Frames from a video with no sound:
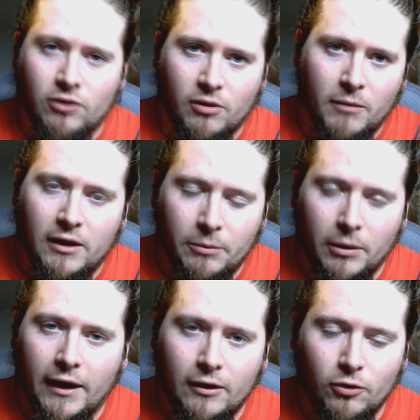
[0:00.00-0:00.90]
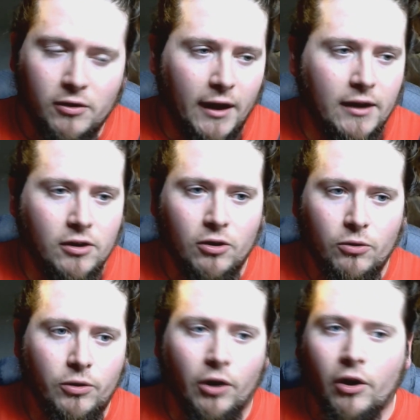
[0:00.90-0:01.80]
You can make your player look like
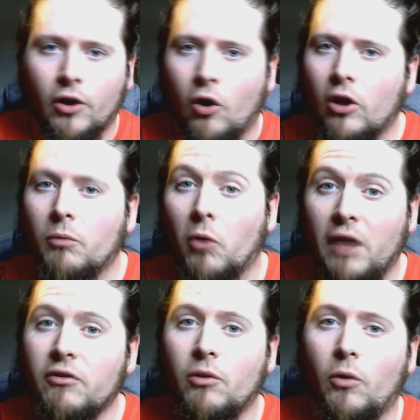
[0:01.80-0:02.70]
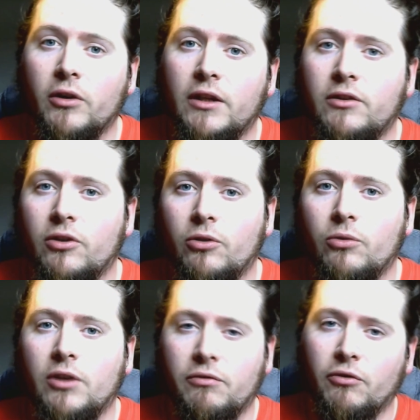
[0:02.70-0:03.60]
you. You can call him whatever you wanted
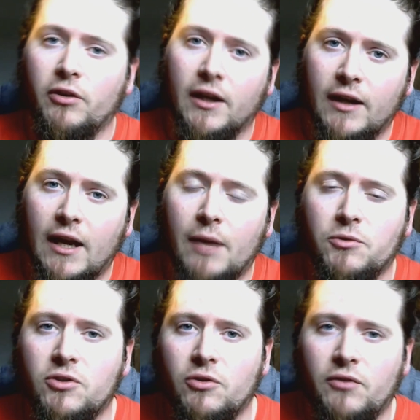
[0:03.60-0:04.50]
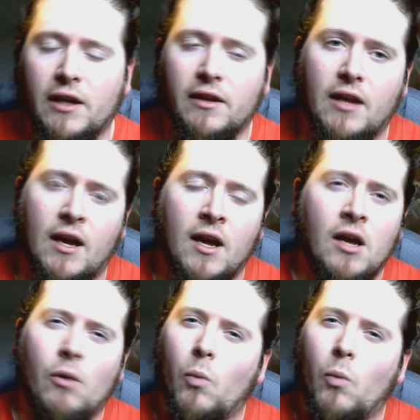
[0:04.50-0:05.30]
to, different nicknames and stuff like that.